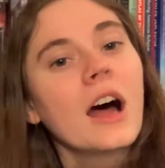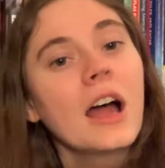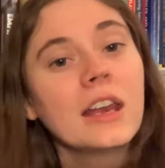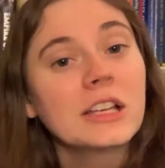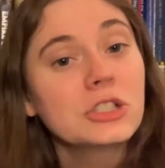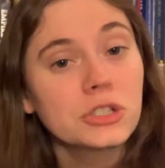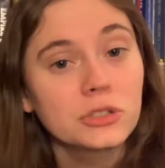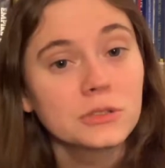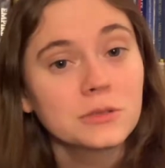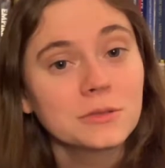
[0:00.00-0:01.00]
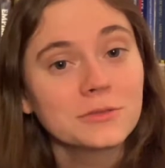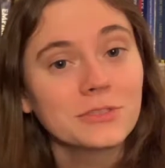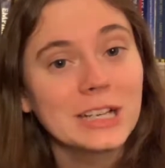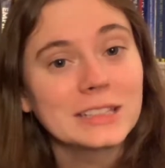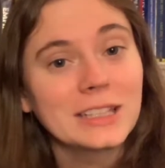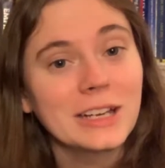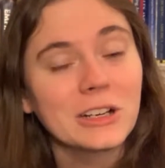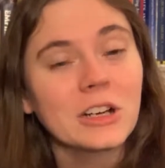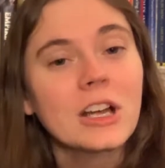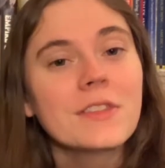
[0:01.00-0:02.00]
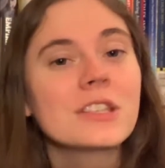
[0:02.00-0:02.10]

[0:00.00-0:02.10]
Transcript: And I do, right there.